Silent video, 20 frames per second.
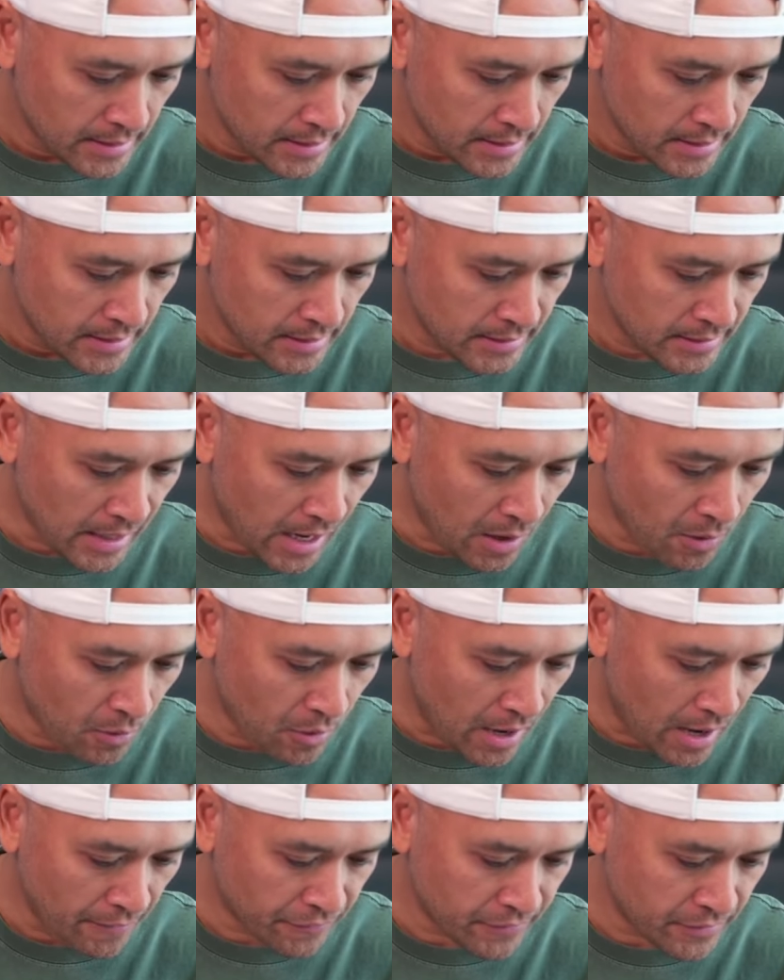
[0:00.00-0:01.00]
Now or
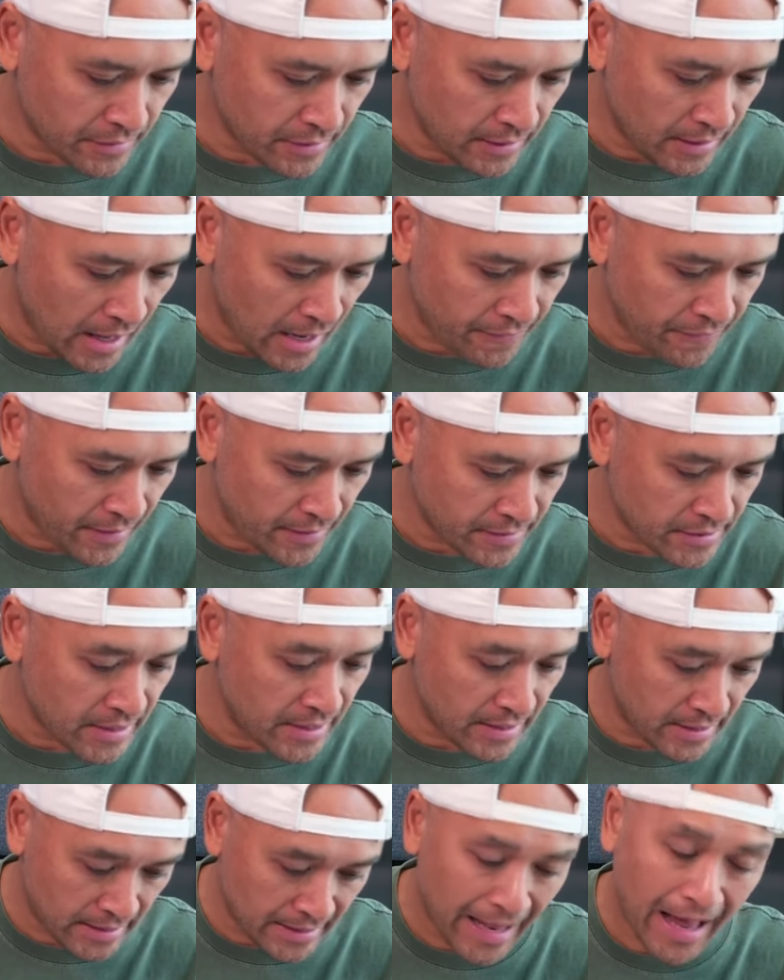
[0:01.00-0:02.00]
after the live ends.
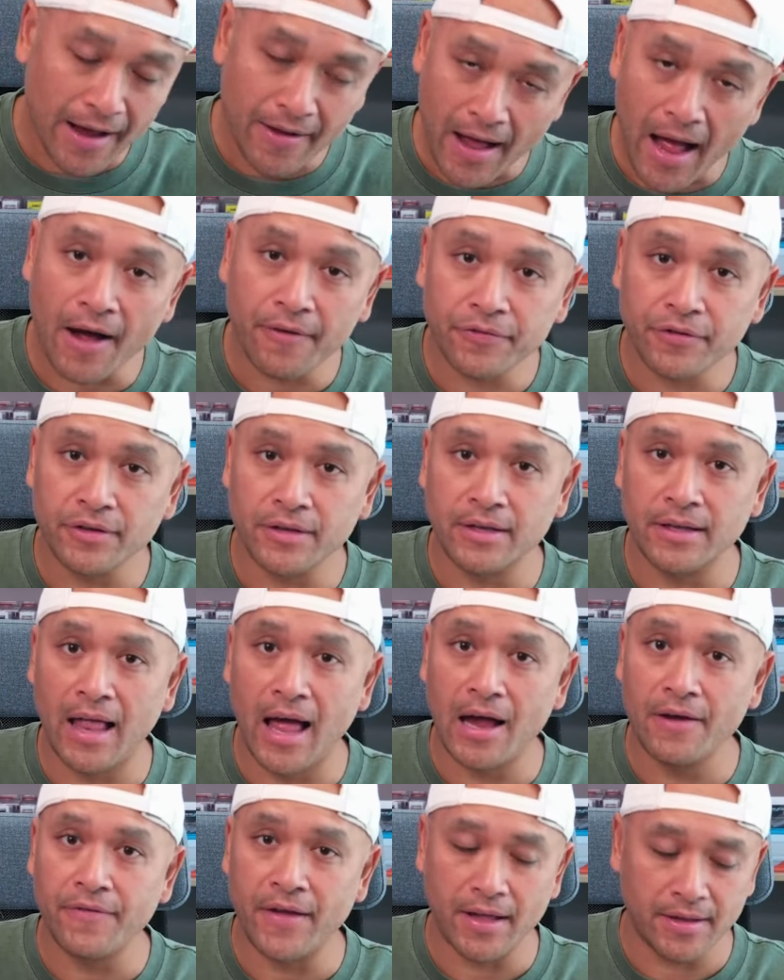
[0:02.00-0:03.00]
After the
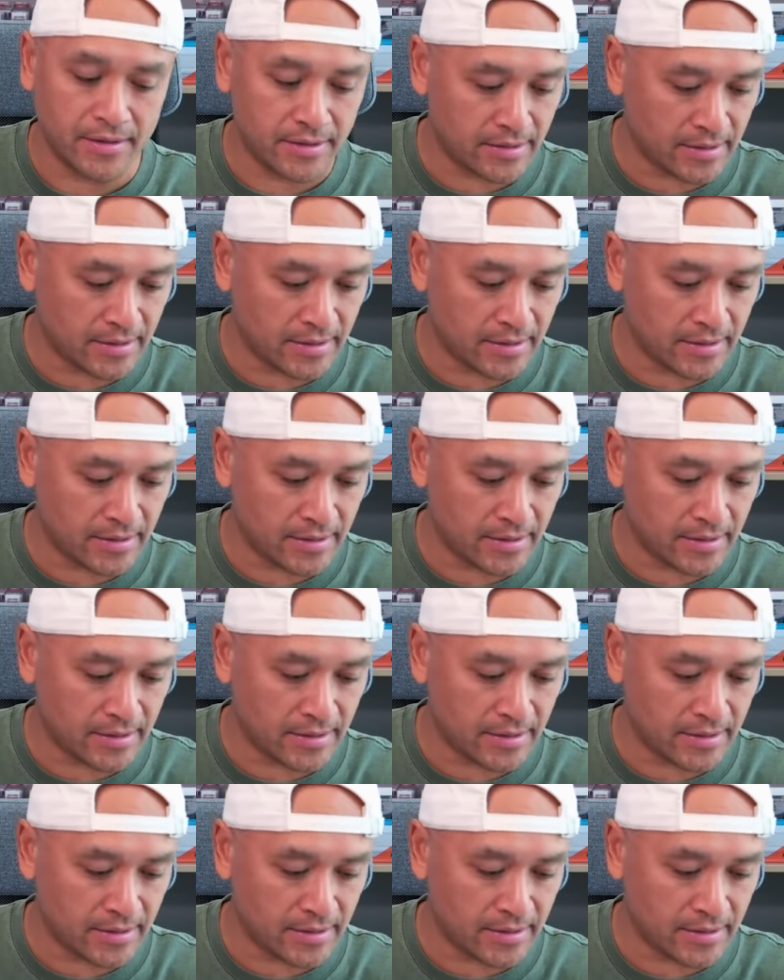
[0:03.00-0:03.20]
live ends,